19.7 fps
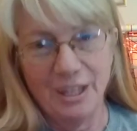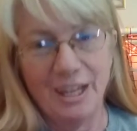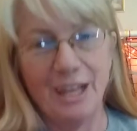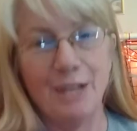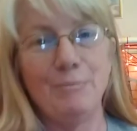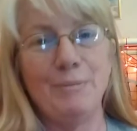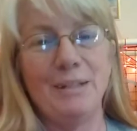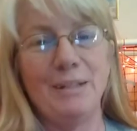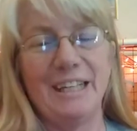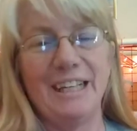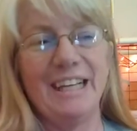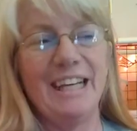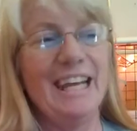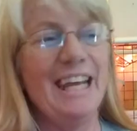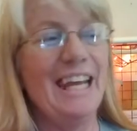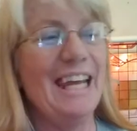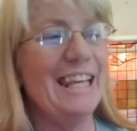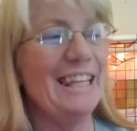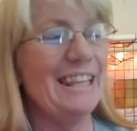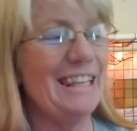and me
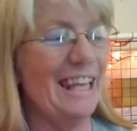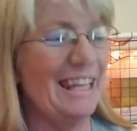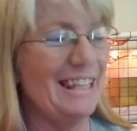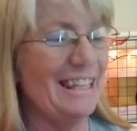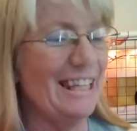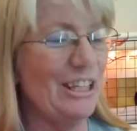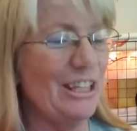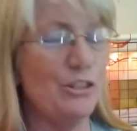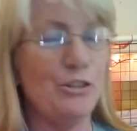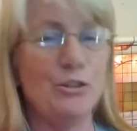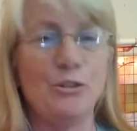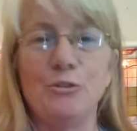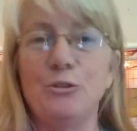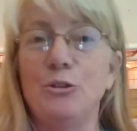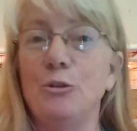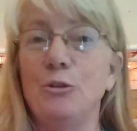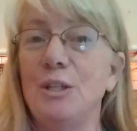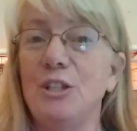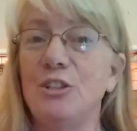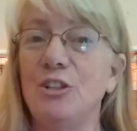than they do
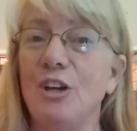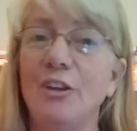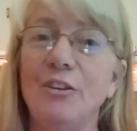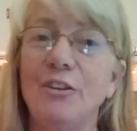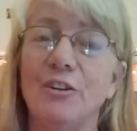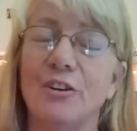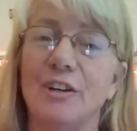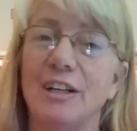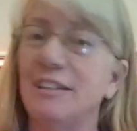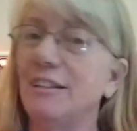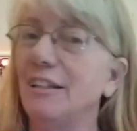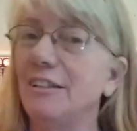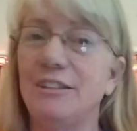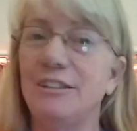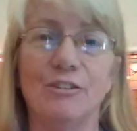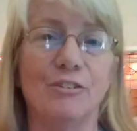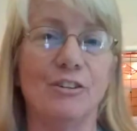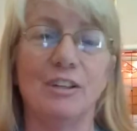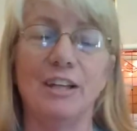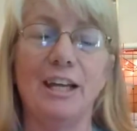to each other. It's a
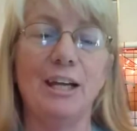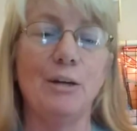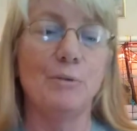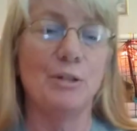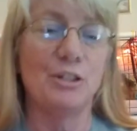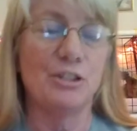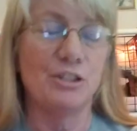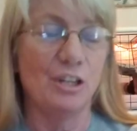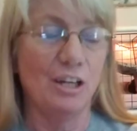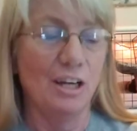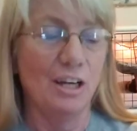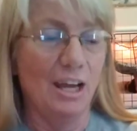different language.